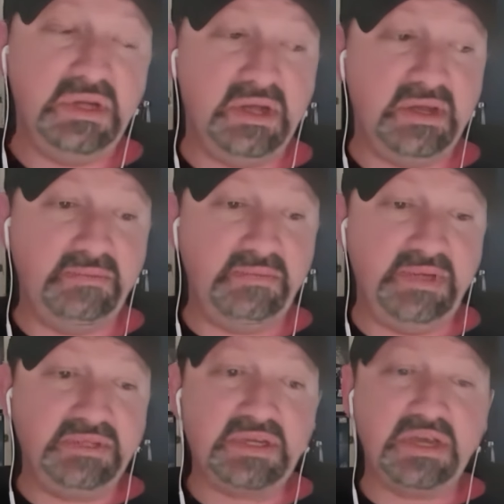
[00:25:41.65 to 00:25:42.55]

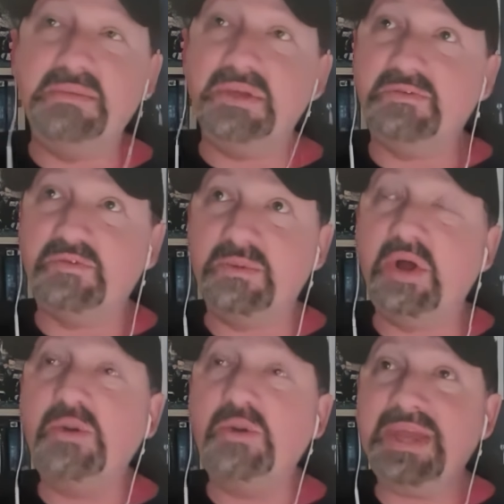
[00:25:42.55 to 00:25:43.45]
It's coming from,
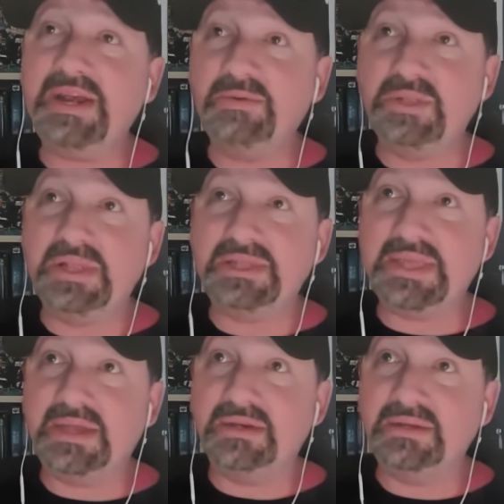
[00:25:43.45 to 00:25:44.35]
oh man, I really like
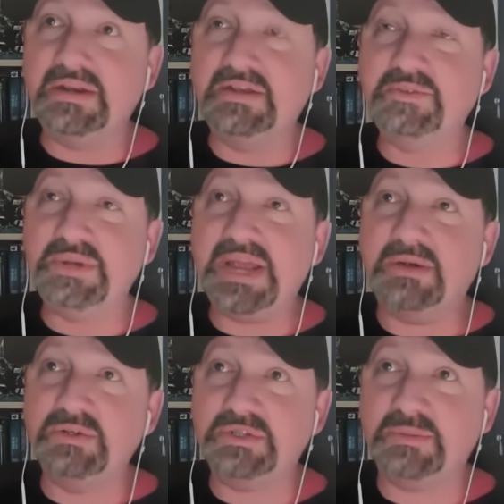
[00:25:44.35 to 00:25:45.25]
that. I've spent
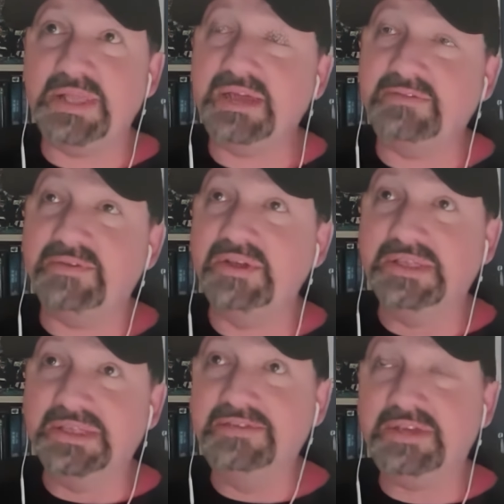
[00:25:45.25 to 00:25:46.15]
hours of my life
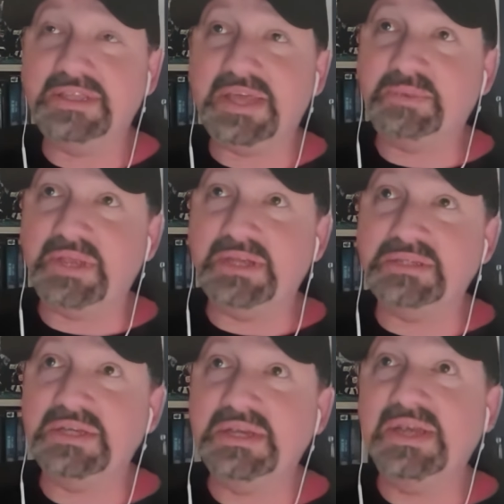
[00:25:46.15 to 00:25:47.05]
living in that
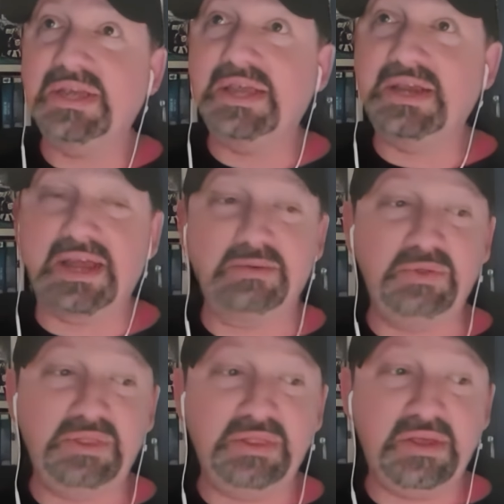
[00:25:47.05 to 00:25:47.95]
place, and I
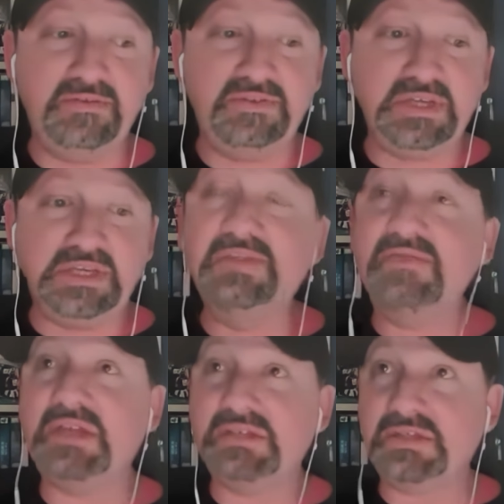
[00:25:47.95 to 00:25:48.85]
would love to
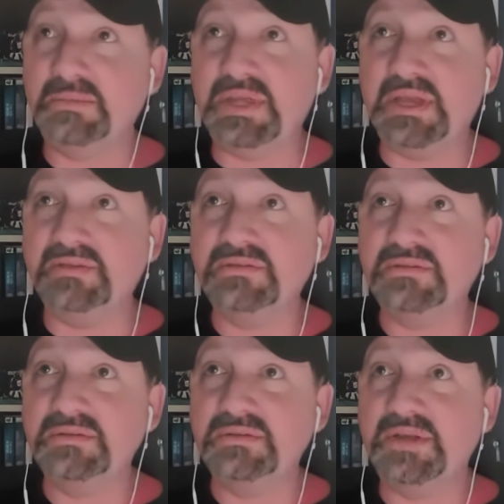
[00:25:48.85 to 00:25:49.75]
give that to somebody else.